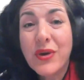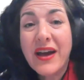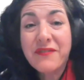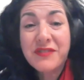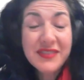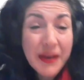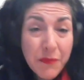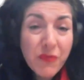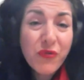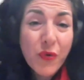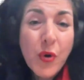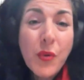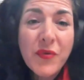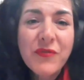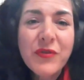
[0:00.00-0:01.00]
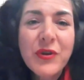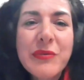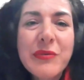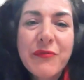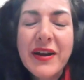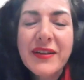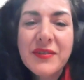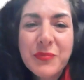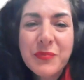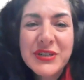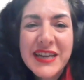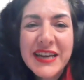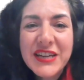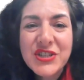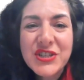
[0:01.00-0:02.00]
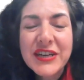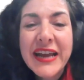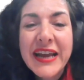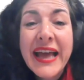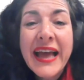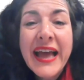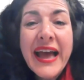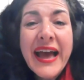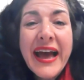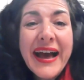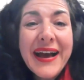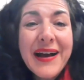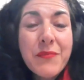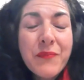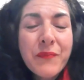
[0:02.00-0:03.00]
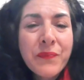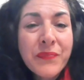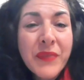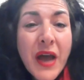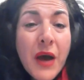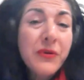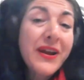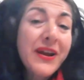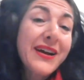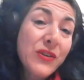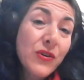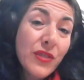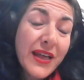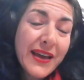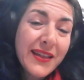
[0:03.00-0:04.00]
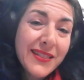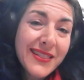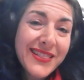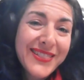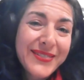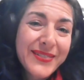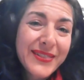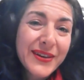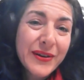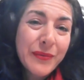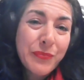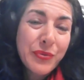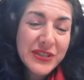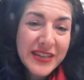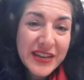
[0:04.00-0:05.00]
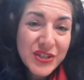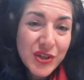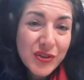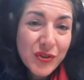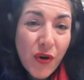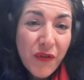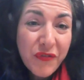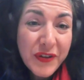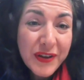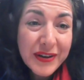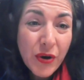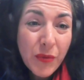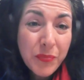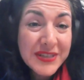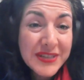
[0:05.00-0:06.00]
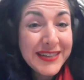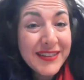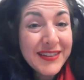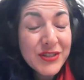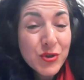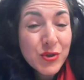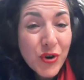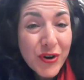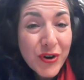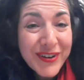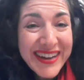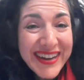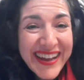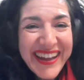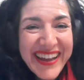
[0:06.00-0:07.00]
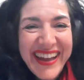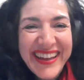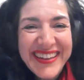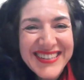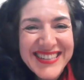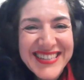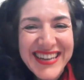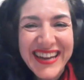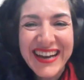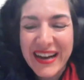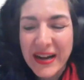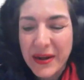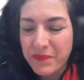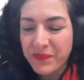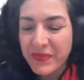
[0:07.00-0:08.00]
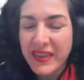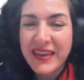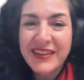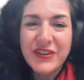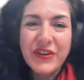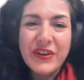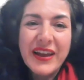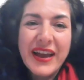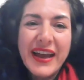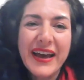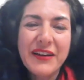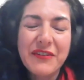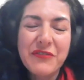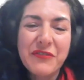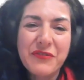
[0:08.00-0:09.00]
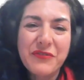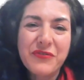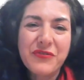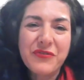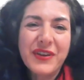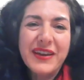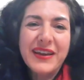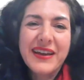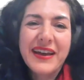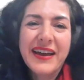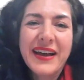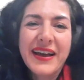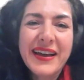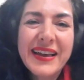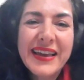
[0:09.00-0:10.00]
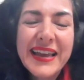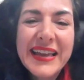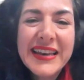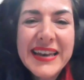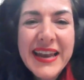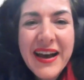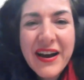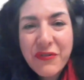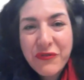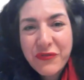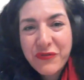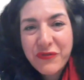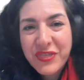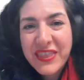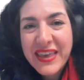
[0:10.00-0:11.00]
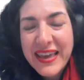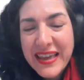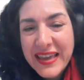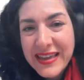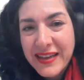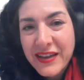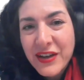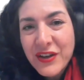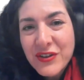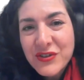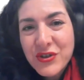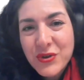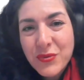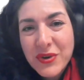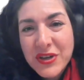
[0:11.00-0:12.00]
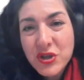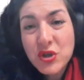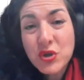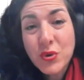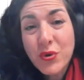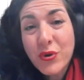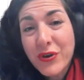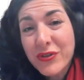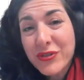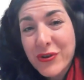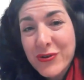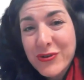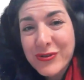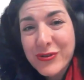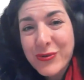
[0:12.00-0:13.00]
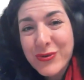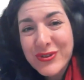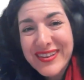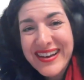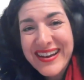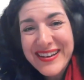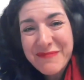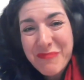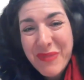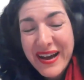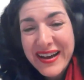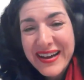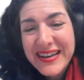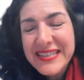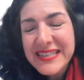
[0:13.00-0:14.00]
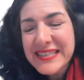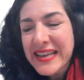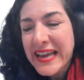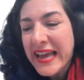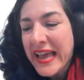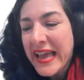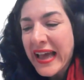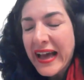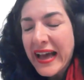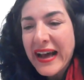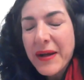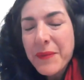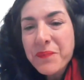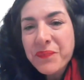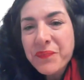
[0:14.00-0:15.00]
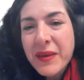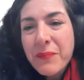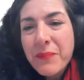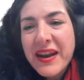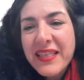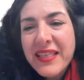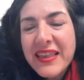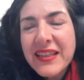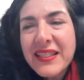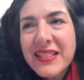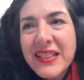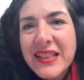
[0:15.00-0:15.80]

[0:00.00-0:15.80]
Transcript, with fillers: have some form of human rights protection. Um, I would argue that the protections offered are not particularly strong and um, don't have uh, enough there to ensure that those laws aren't passed. Um, but I think